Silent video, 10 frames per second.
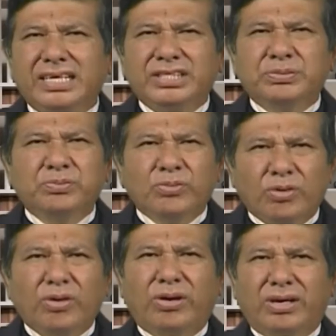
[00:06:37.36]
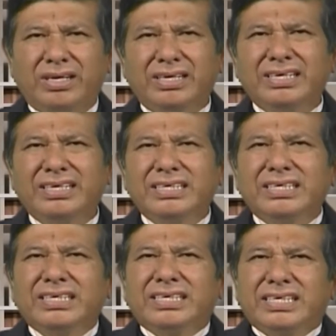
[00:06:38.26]
is more
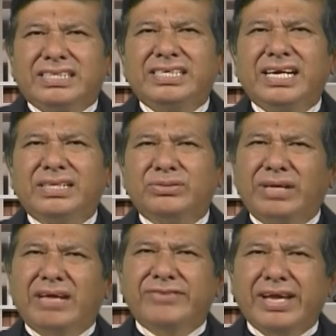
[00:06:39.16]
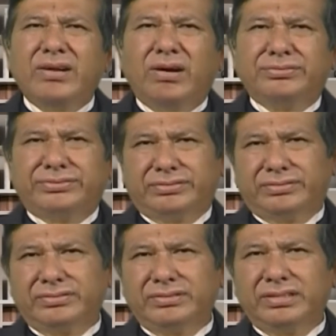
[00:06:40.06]
easier to avail of
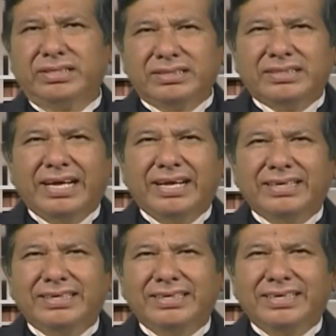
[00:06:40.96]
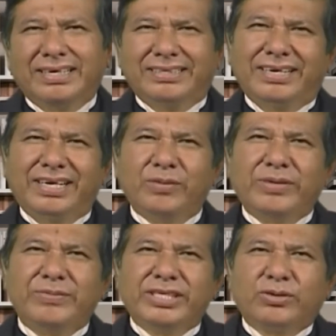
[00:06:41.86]
than the writ of
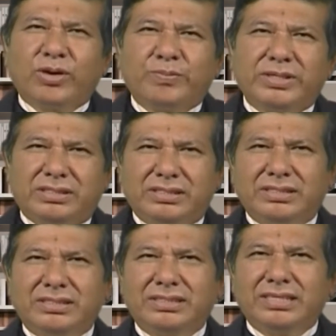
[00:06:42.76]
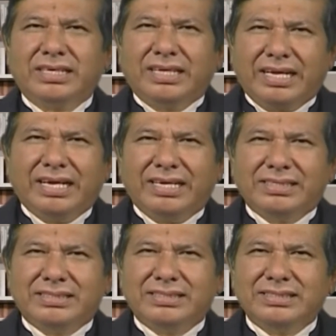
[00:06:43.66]
habeas corpus,
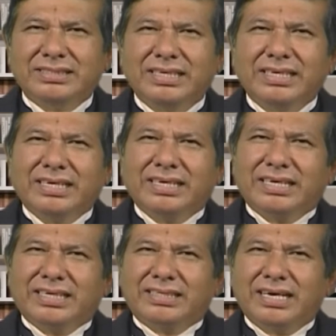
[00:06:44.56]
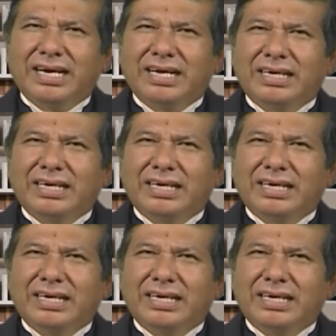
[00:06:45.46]
as the